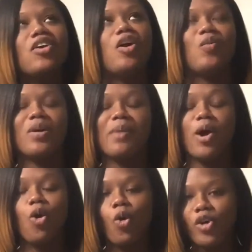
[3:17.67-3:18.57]
on one of my
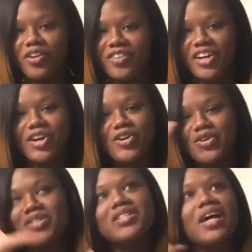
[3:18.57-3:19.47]
older
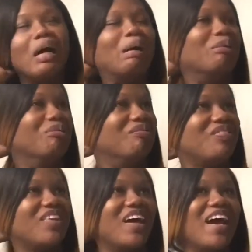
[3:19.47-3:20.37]
videos,
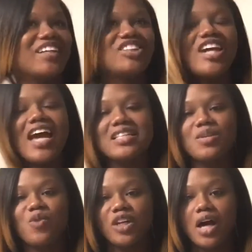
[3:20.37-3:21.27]
I actually had
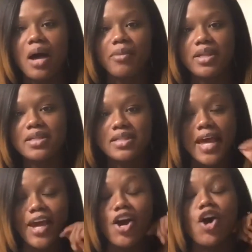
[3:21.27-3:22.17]
someone comment and
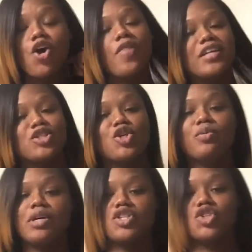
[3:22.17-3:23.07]
say, oh, that's too
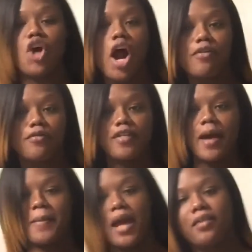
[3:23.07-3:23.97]
much scarf for
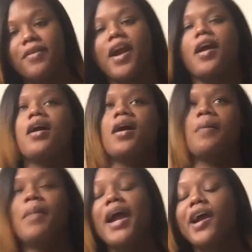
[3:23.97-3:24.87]
that amount of hair.
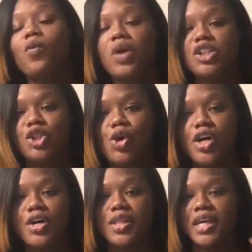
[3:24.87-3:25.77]
My hair was
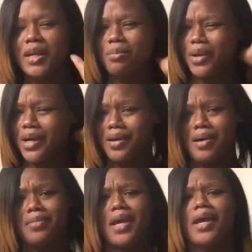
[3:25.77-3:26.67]
shorter then, but
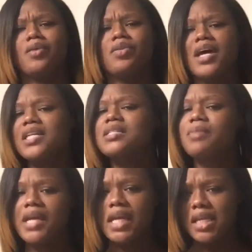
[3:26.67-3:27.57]
I'm like, that doesn't
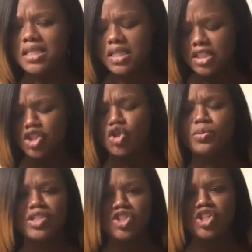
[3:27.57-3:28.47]
make any sense. Too
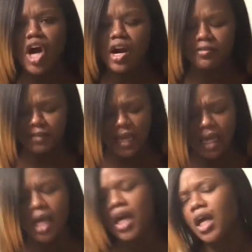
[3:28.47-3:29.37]
much scarf.
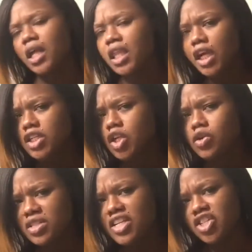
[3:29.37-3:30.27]
Like, there's no
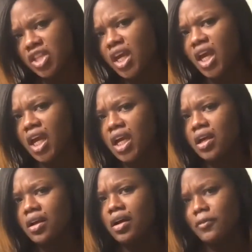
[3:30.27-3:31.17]
such thing
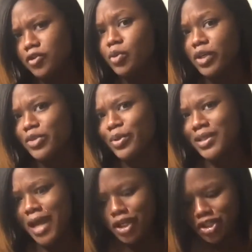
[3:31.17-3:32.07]
of too much
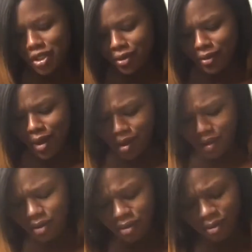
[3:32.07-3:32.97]
protection, okay?